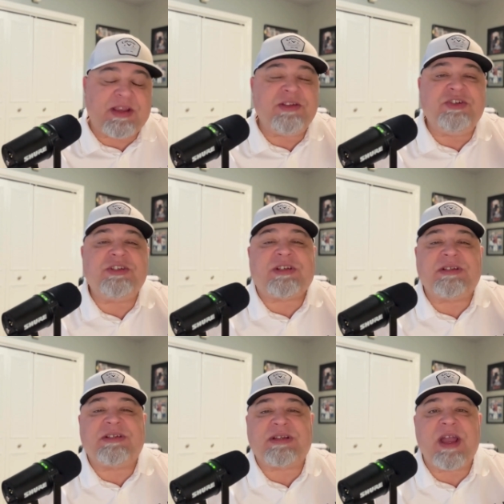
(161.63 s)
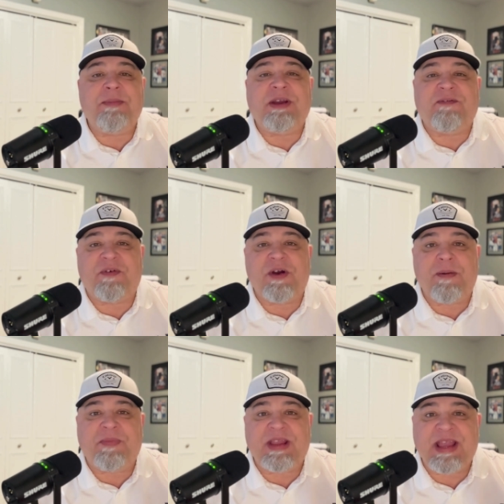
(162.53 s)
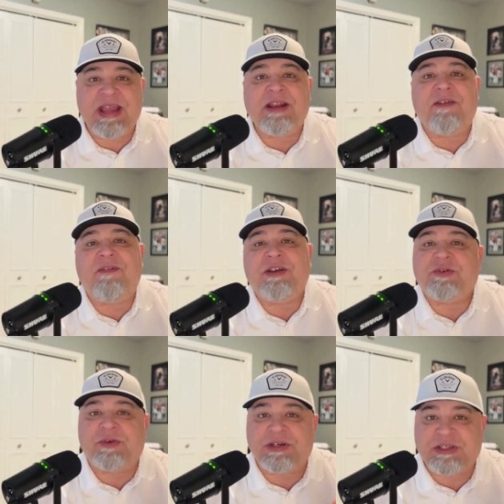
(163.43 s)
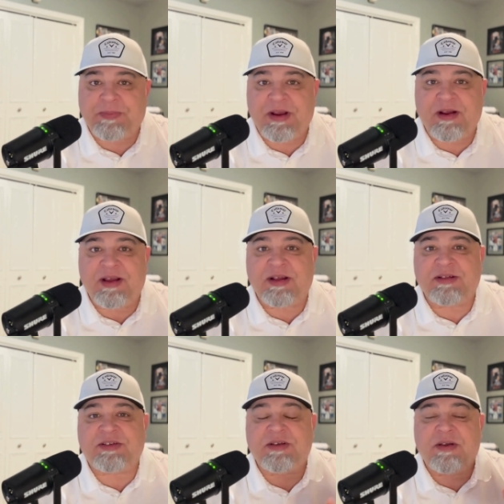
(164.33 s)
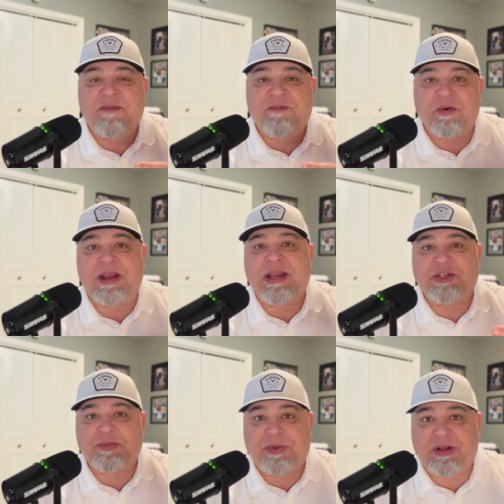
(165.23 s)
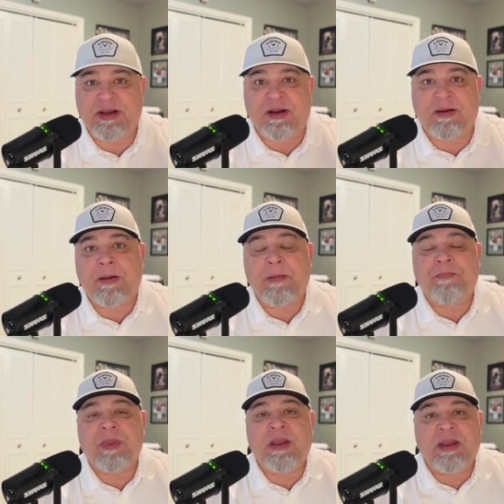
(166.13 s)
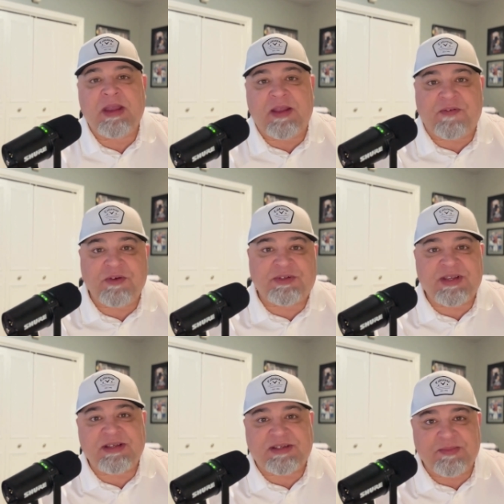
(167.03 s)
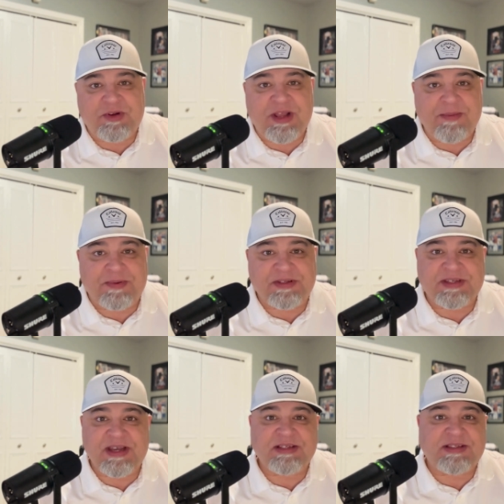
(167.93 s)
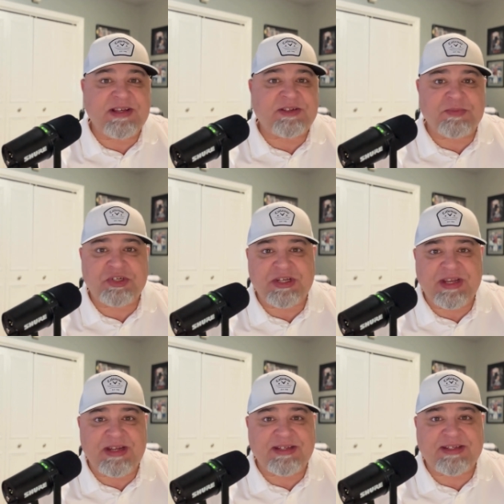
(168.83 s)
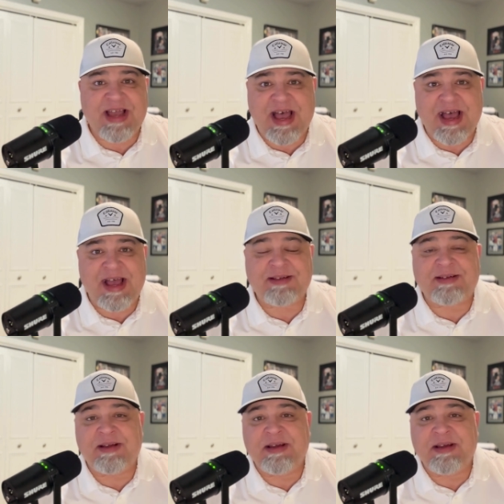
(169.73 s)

just is coming from the individual experience for each player. If you set someone up and says this machine is tight,